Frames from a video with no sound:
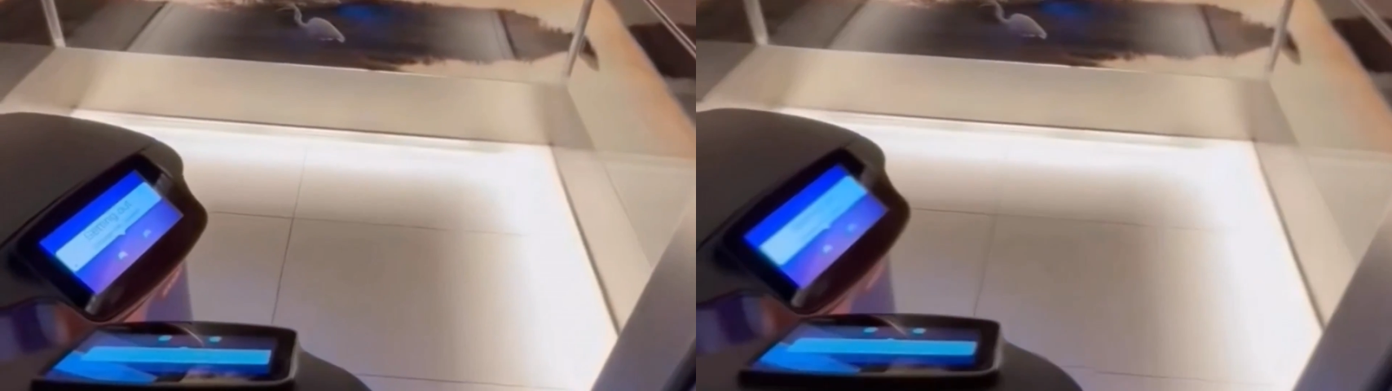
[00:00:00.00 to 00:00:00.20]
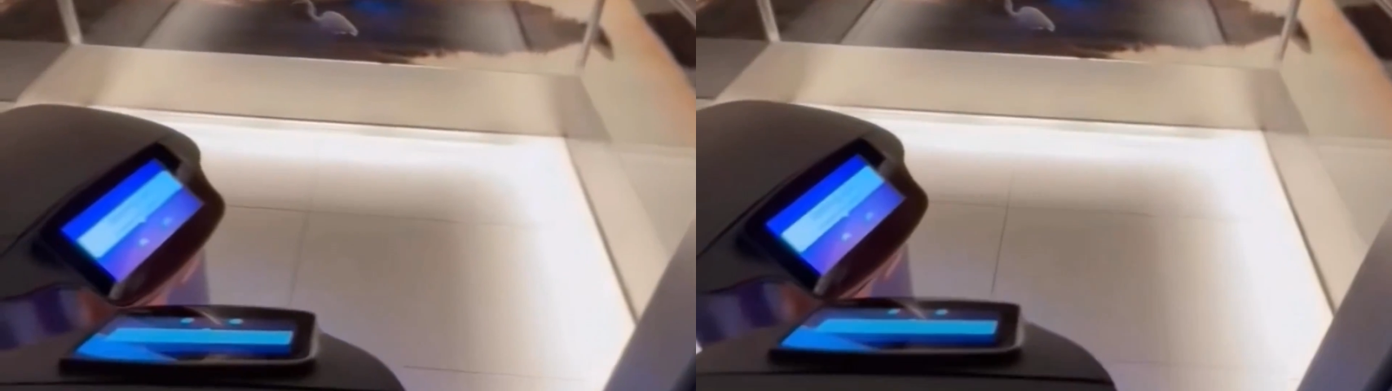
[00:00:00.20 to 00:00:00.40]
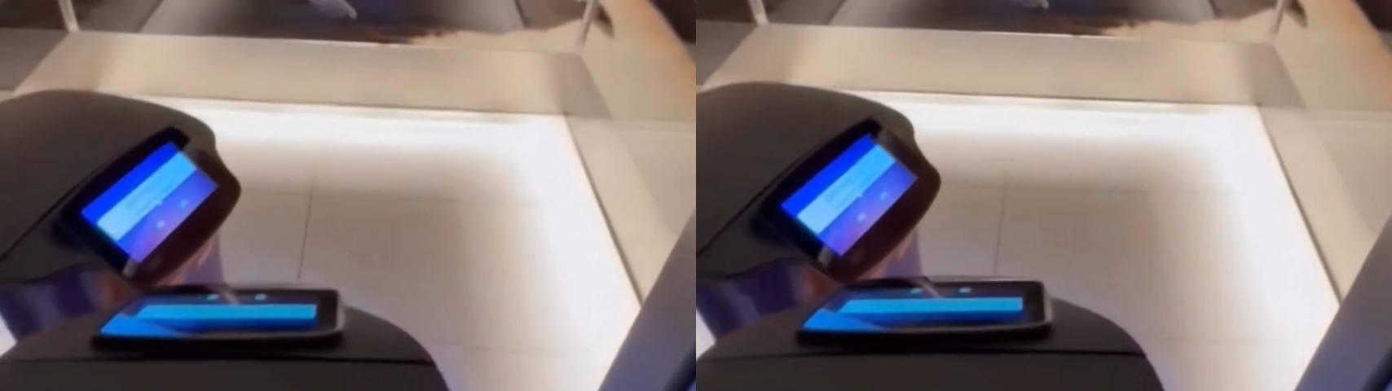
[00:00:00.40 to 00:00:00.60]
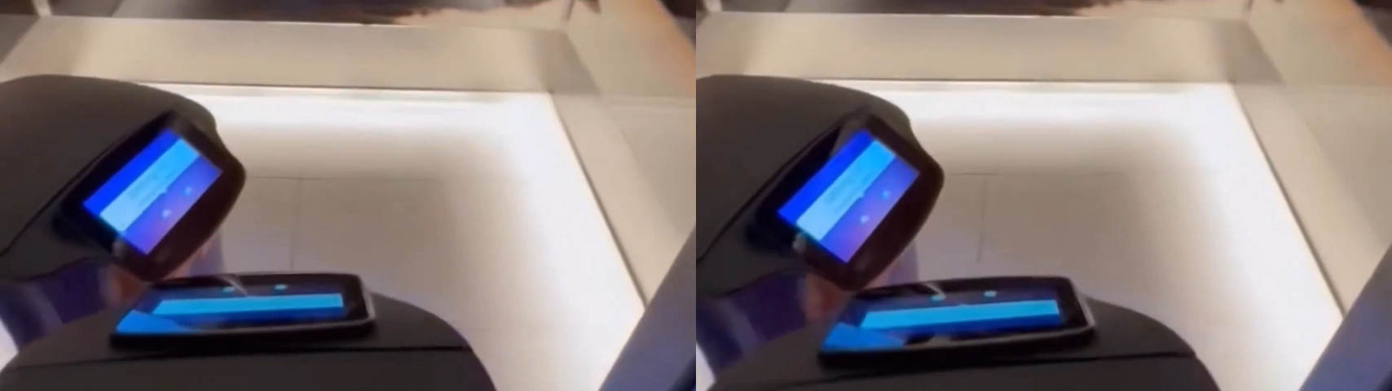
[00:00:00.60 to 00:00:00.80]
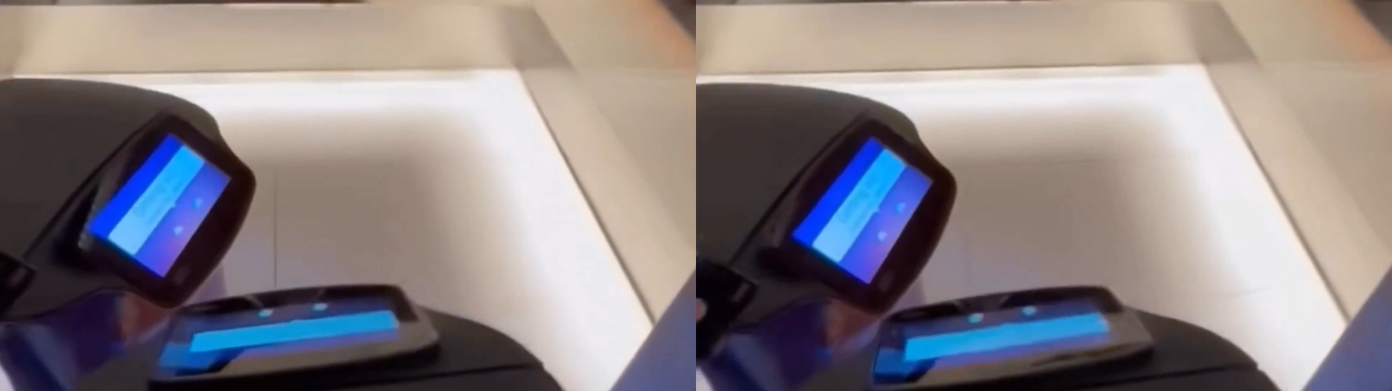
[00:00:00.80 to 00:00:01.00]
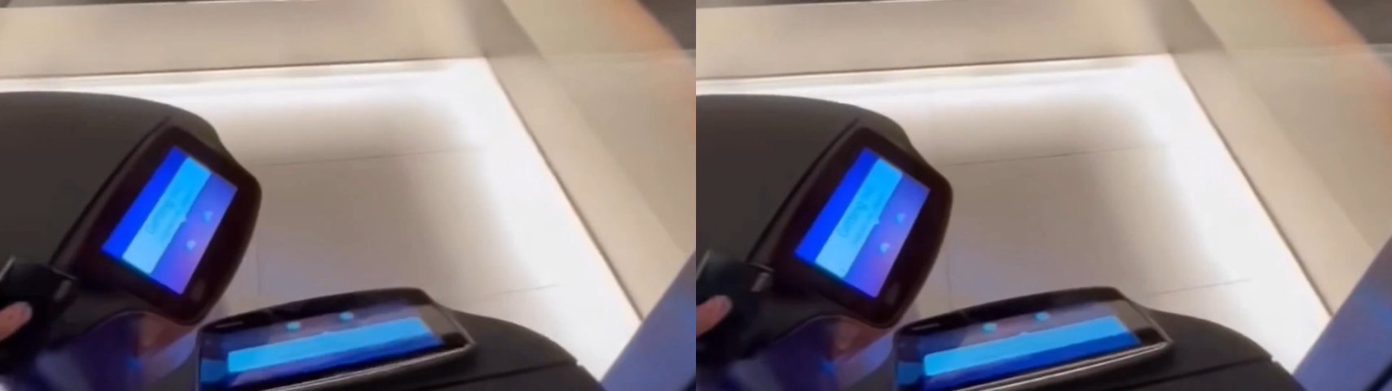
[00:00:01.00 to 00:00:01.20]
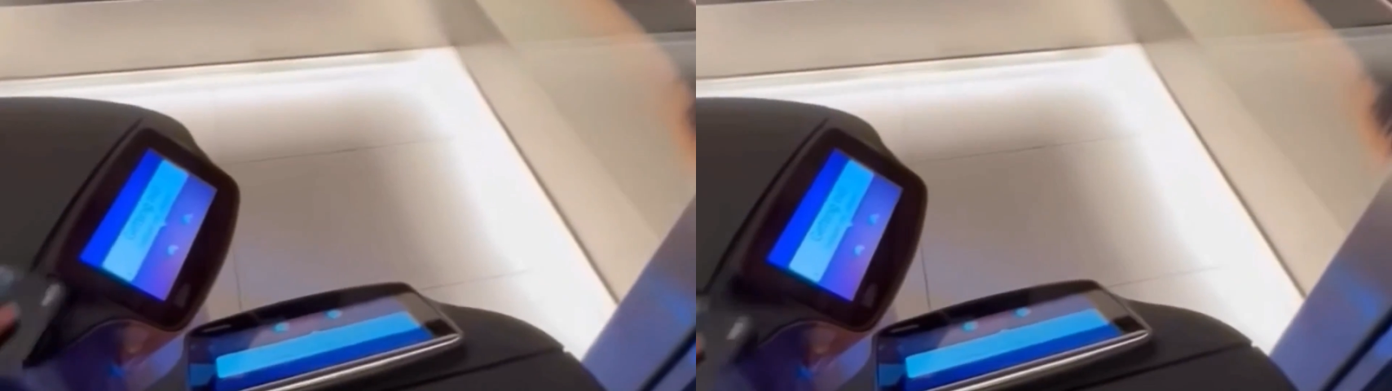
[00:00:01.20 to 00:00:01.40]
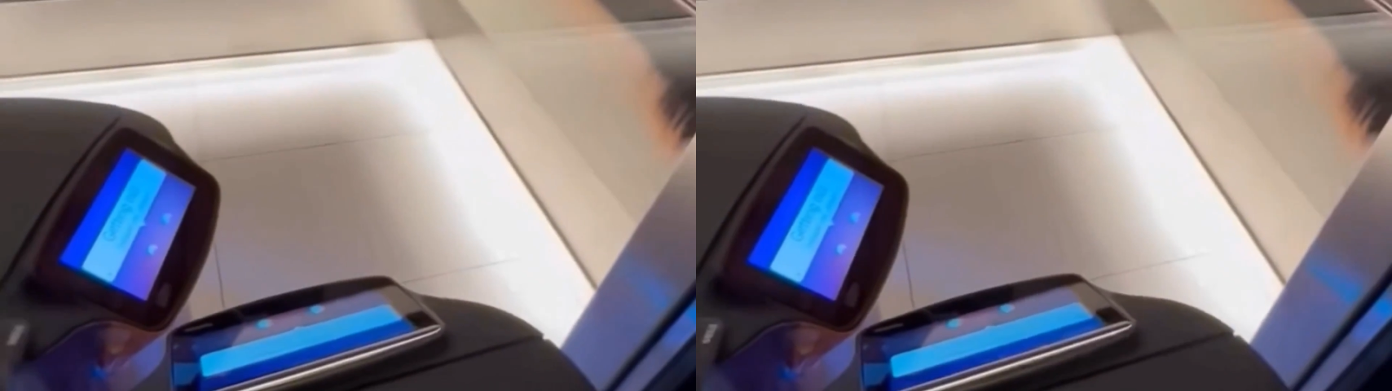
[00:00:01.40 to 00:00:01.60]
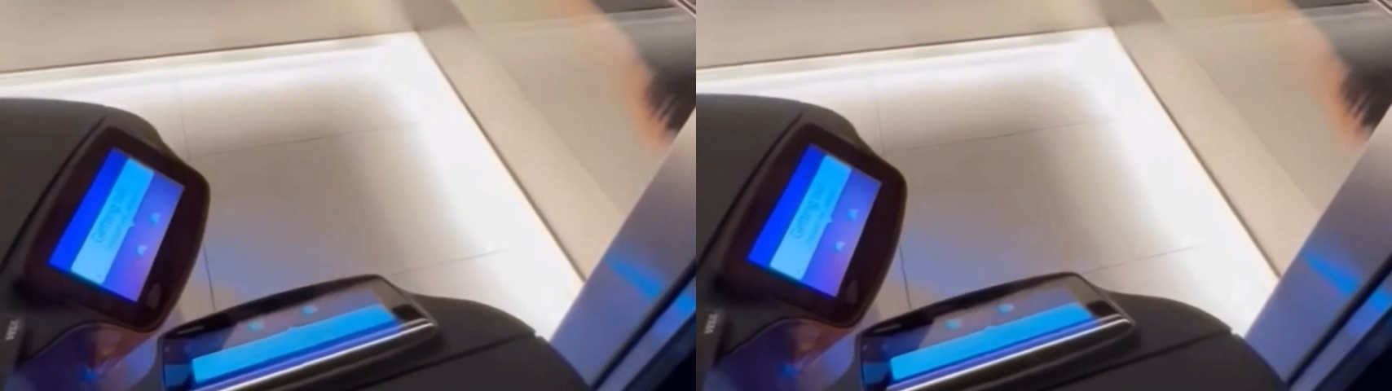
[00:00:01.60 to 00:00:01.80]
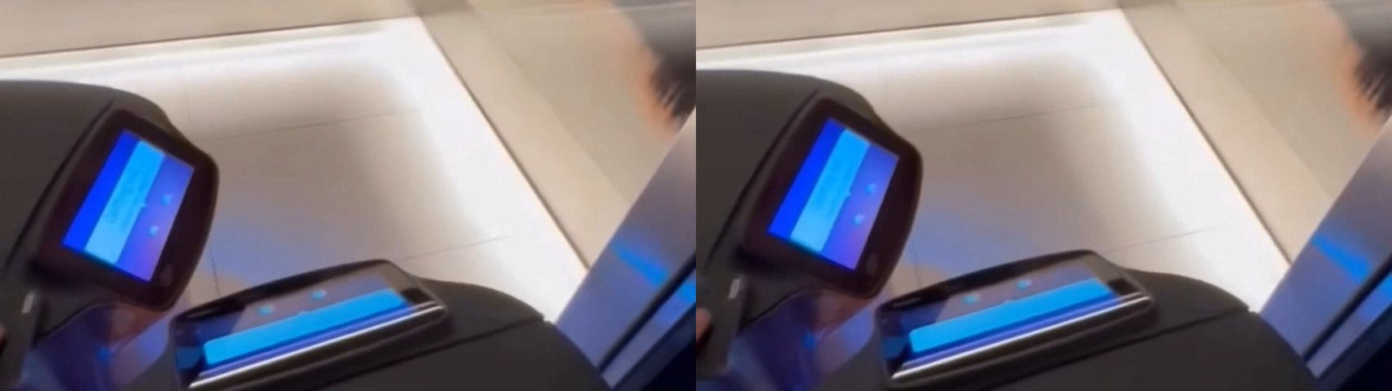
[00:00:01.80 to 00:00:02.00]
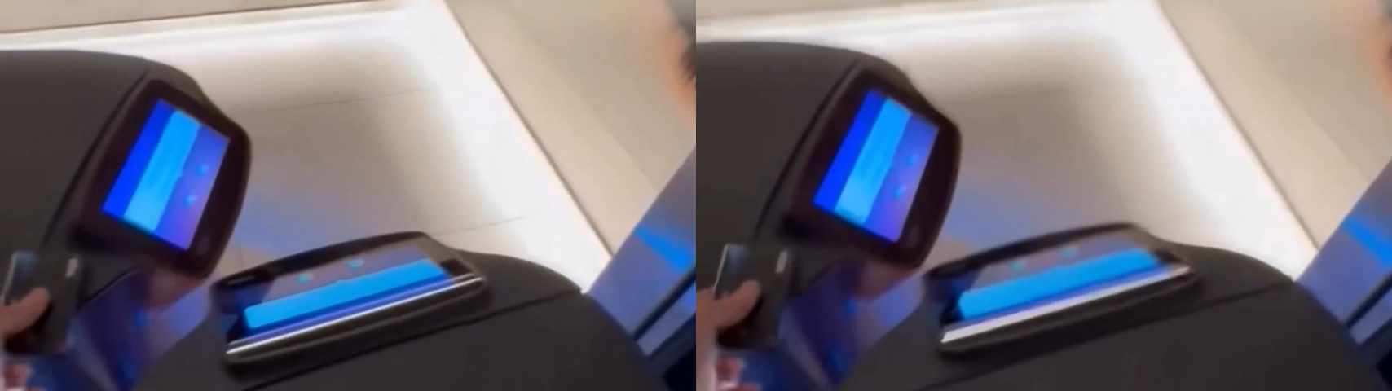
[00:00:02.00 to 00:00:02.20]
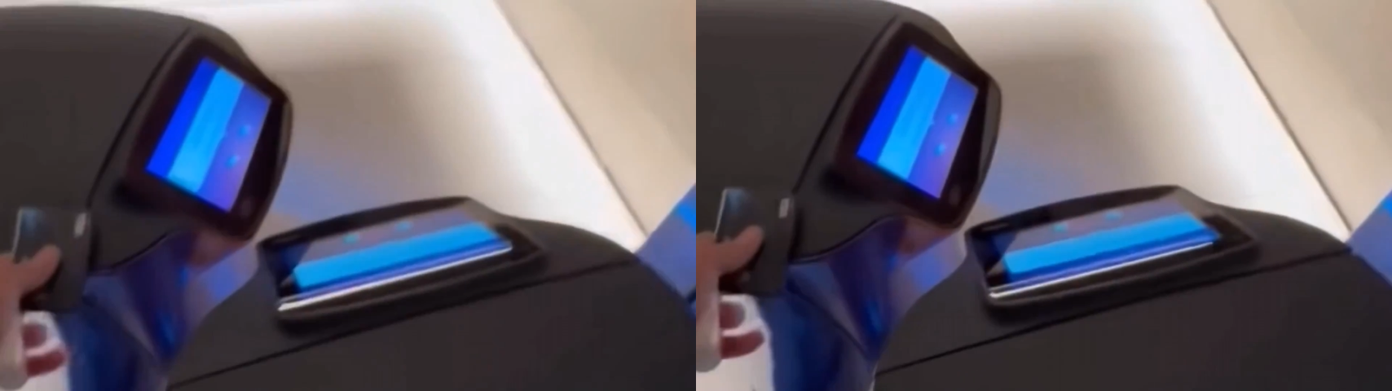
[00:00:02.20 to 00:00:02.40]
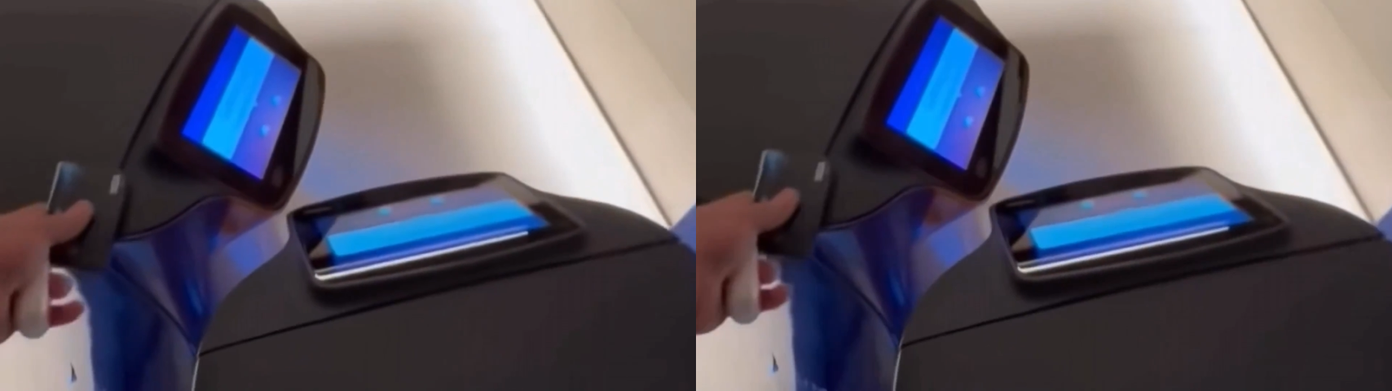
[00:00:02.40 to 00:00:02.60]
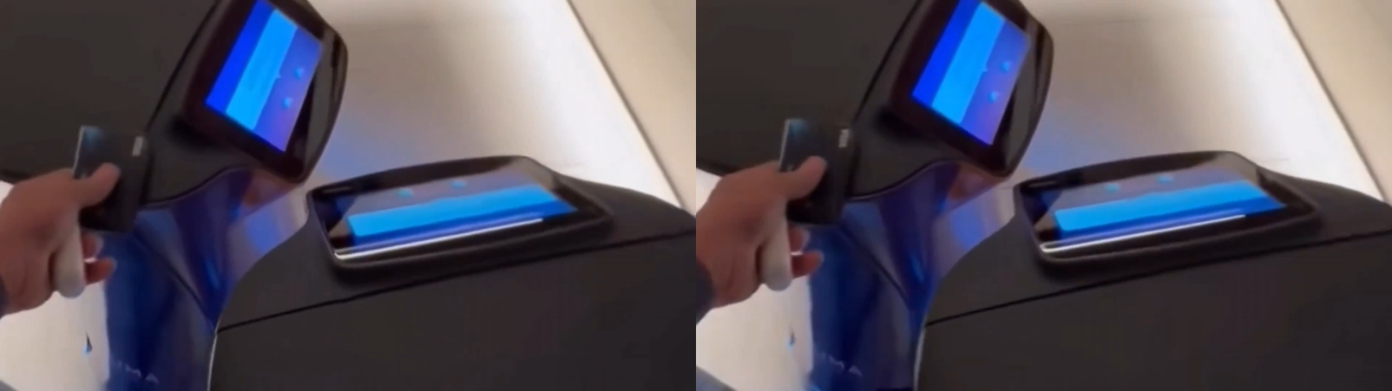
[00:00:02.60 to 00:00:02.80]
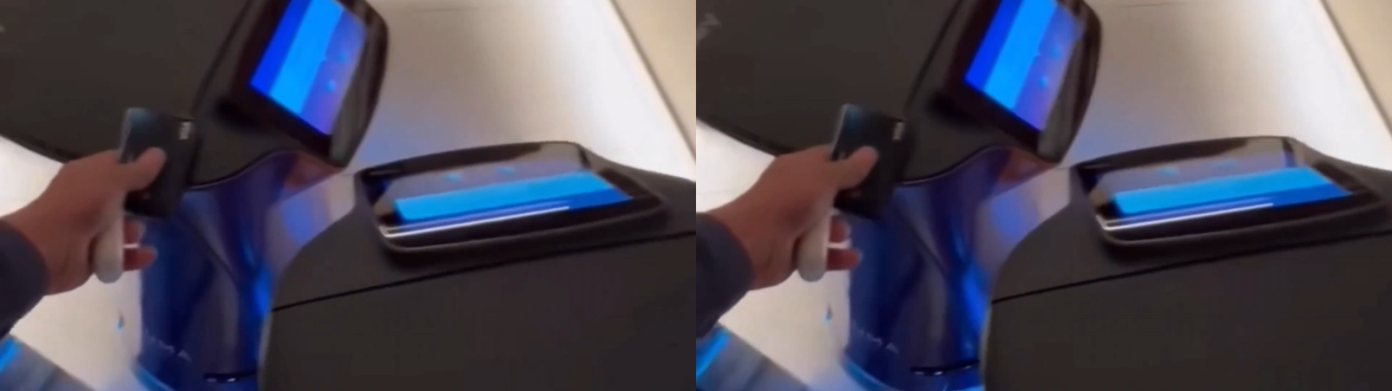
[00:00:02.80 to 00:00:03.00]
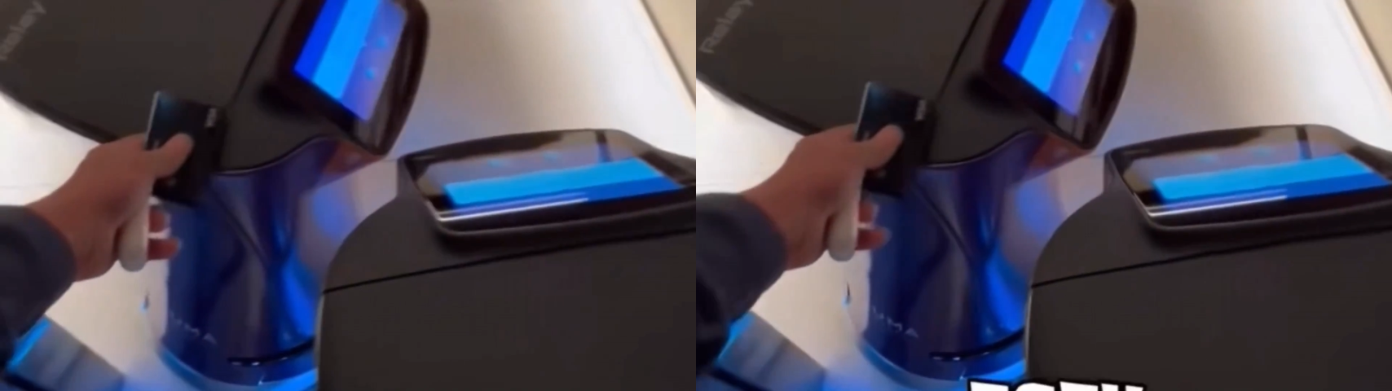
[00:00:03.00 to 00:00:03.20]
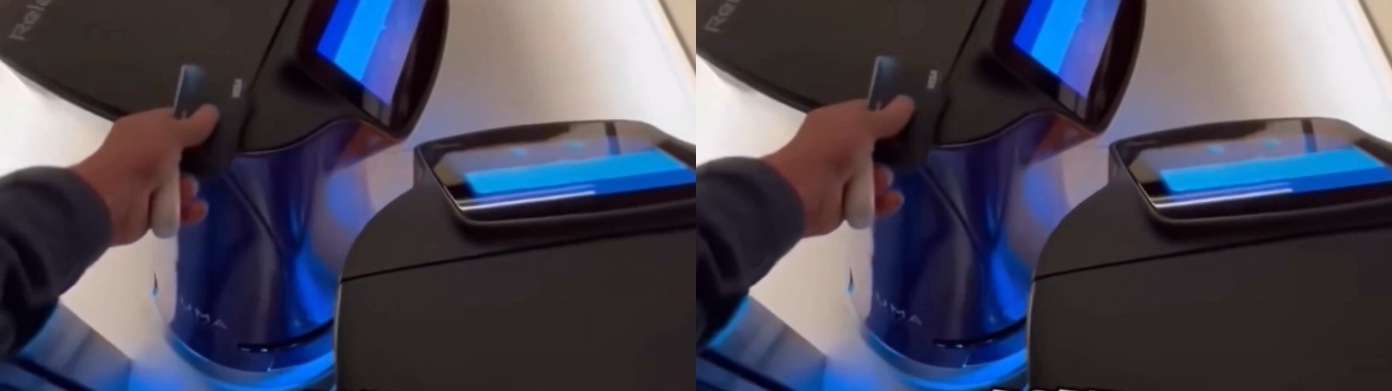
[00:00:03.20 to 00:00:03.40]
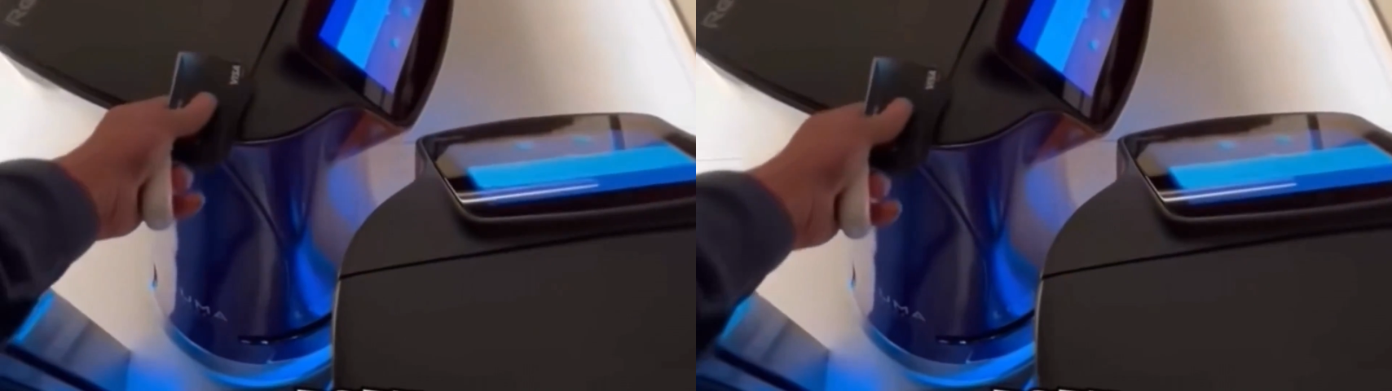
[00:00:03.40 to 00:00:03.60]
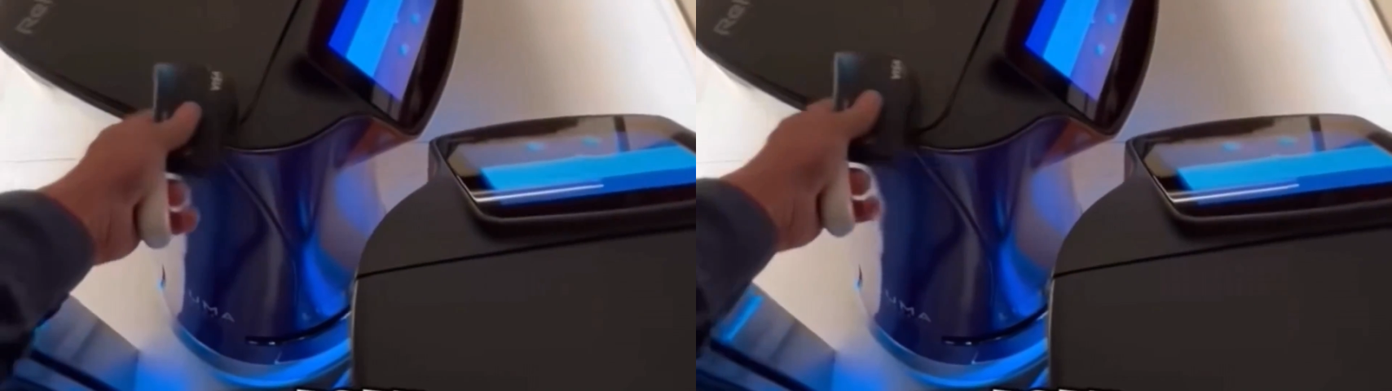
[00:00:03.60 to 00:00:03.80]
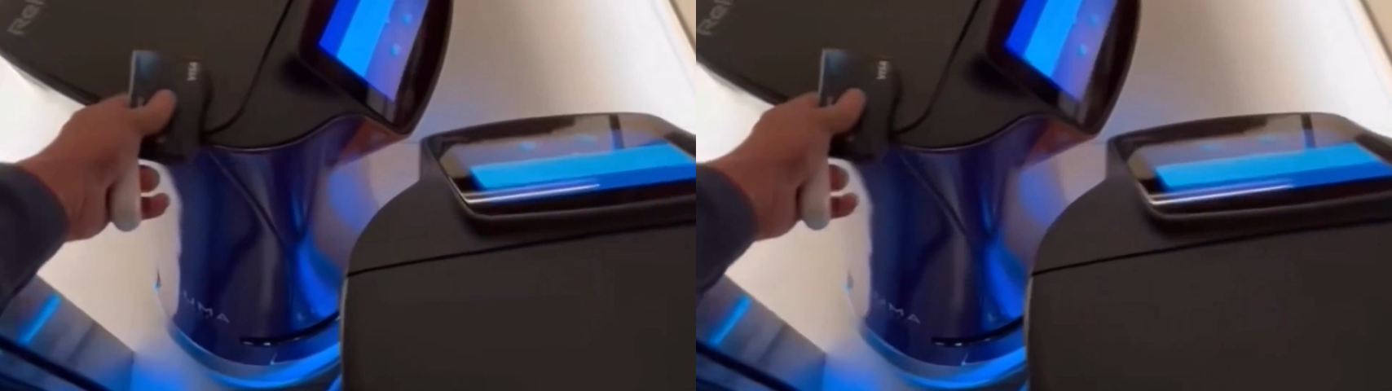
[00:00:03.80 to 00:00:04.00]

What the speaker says: No face is visible, so there are no lips to read.